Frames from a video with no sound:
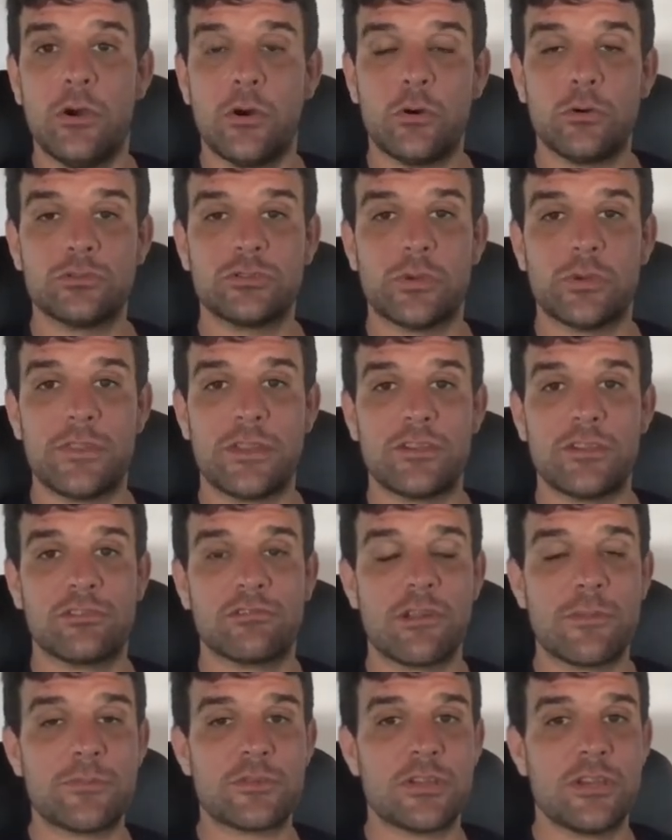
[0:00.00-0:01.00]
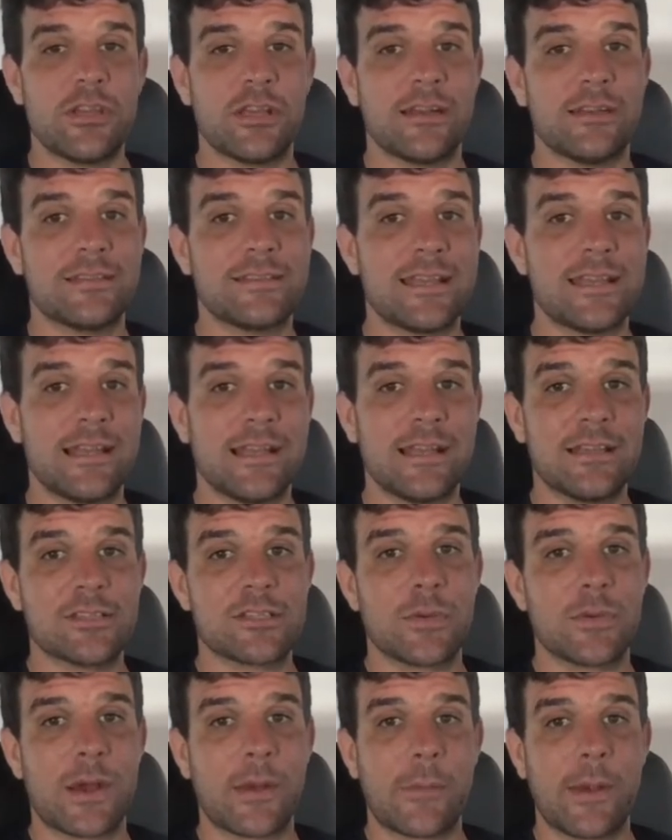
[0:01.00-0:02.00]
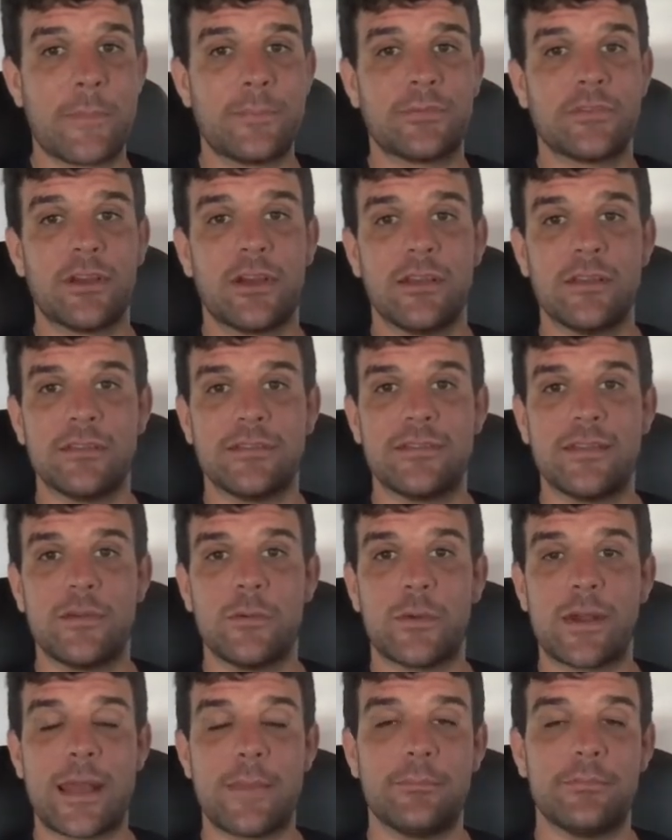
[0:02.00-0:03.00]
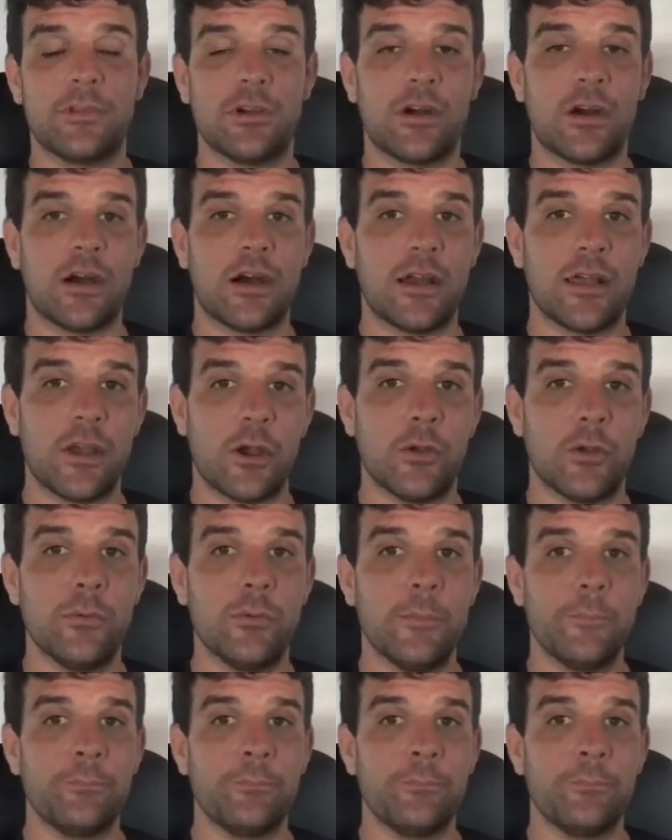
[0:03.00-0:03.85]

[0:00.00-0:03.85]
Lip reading: Also in the description you're going to see links to our website c1m.io,